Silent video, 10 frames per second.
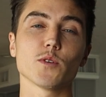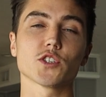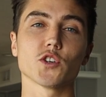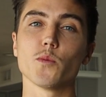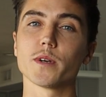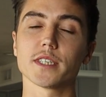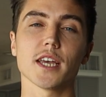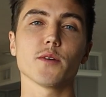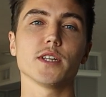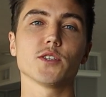what Shawn was
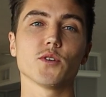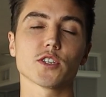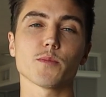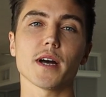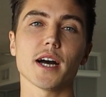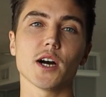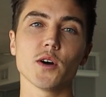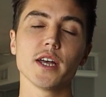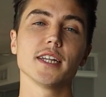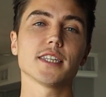saying when he talks about
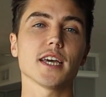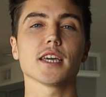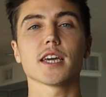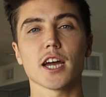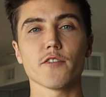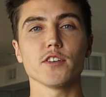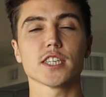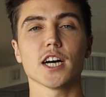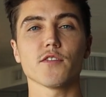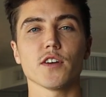how taking care of
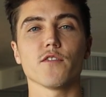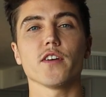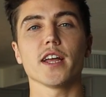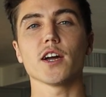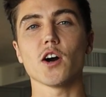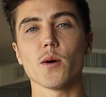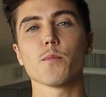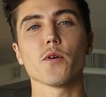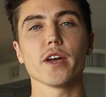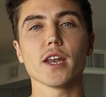yourself and feeling
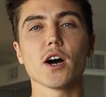on point